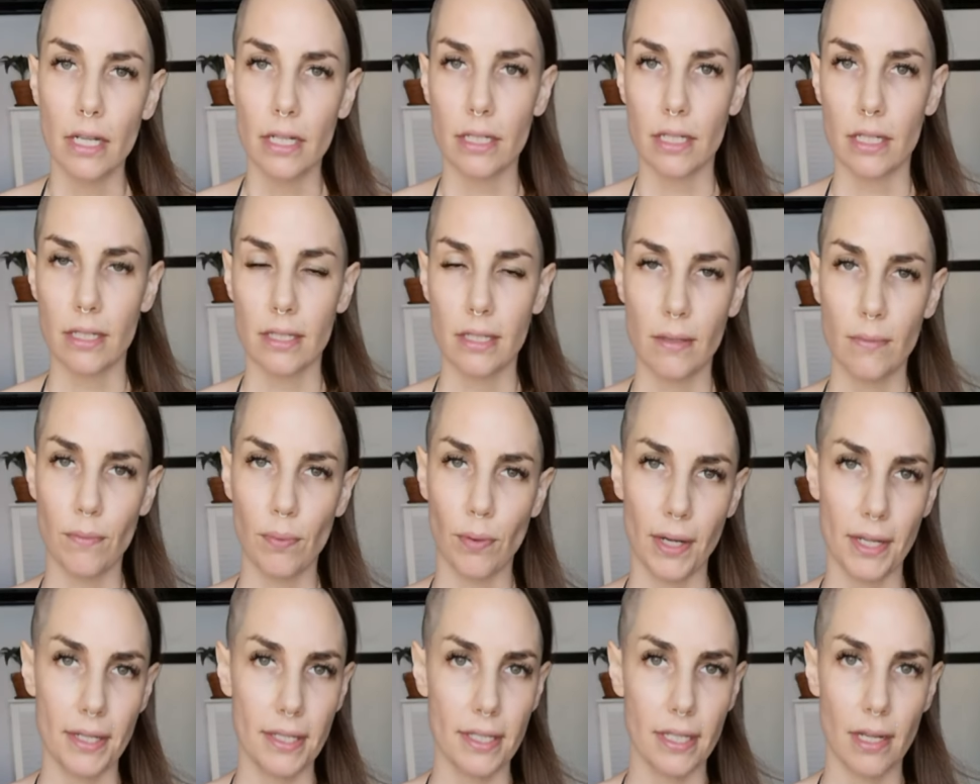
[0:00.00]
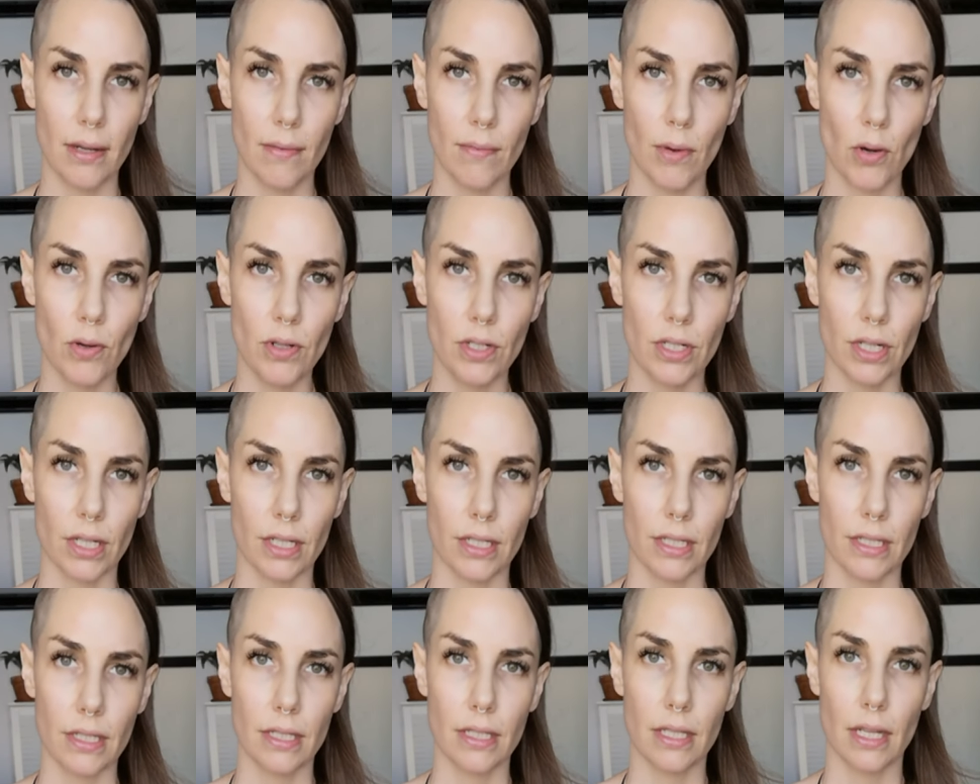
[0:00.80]
just embrace the
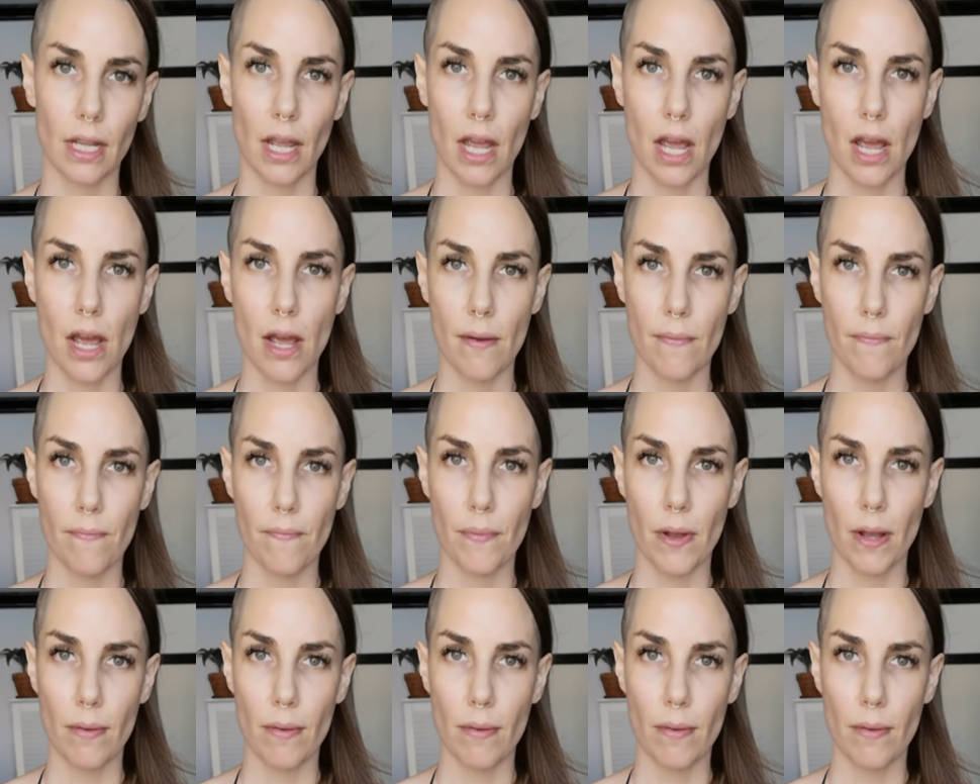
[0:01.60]
emotions. Um,